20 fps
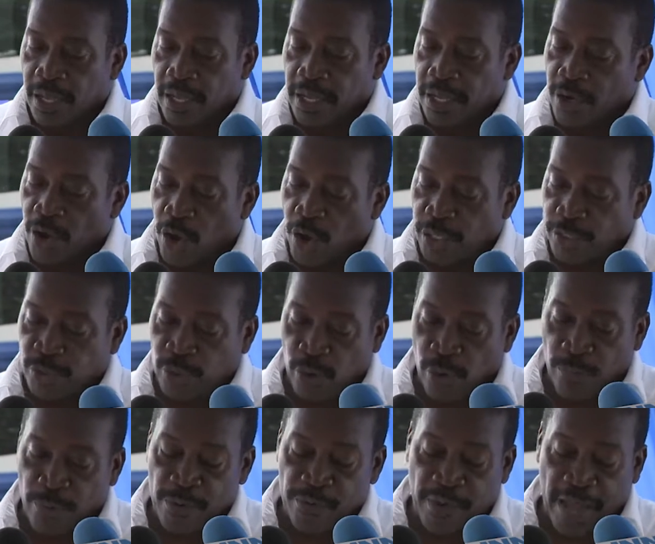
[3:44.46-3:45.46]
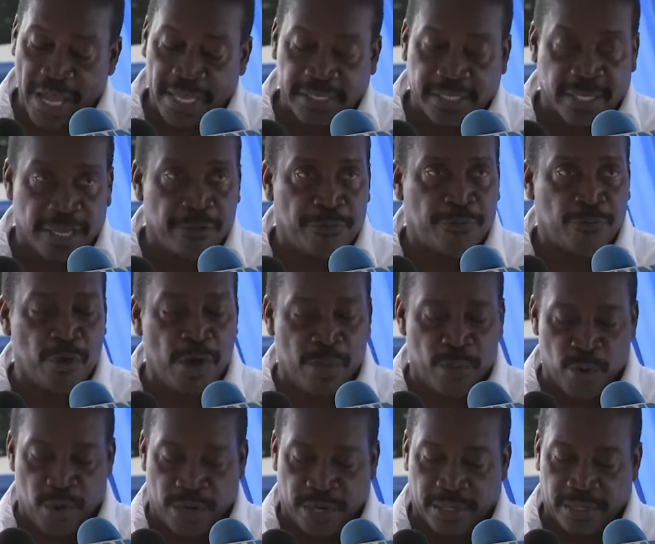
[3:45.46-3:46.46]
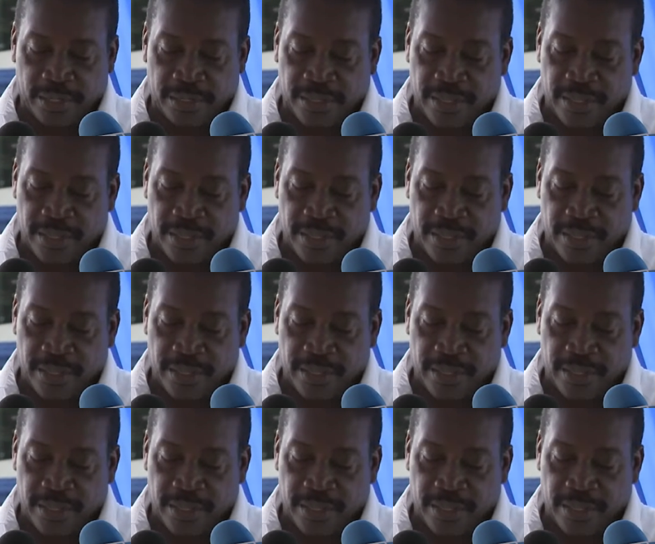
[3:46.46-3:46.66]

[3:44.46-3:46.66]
It also provides a framework